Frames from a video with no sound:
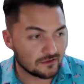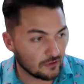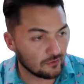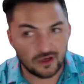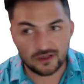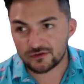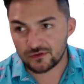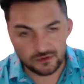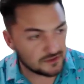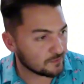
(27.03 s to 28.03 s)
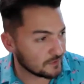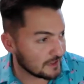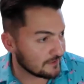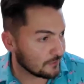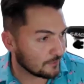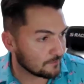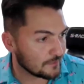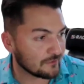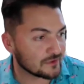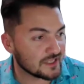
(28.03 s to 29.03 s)
Don't want to do this, whatever.
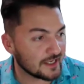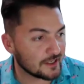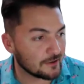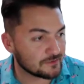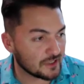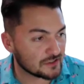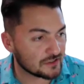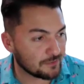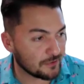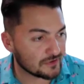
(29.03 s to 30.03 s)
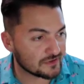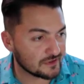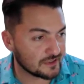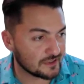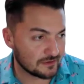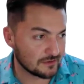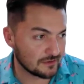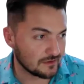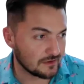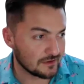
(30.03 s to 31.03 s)
Never take an objection personally.
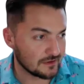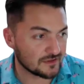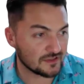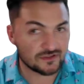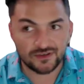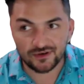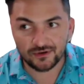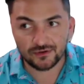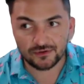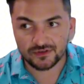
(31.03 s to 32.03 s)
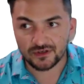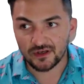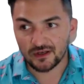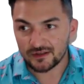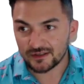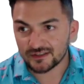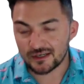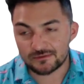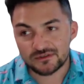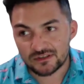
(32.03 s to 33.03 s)
This is huge. This
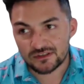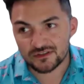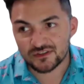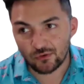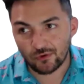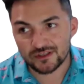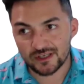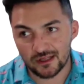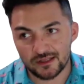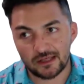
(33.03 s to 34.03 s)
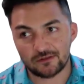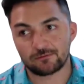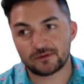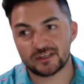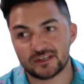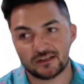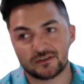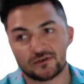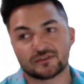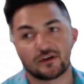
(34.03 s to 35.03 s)
comes to the storytelling that you've been
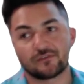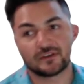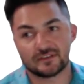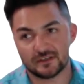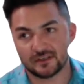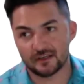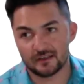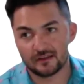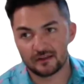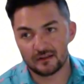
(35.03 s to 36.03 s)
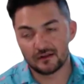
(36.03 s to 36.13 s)
telling to yourself as a kid.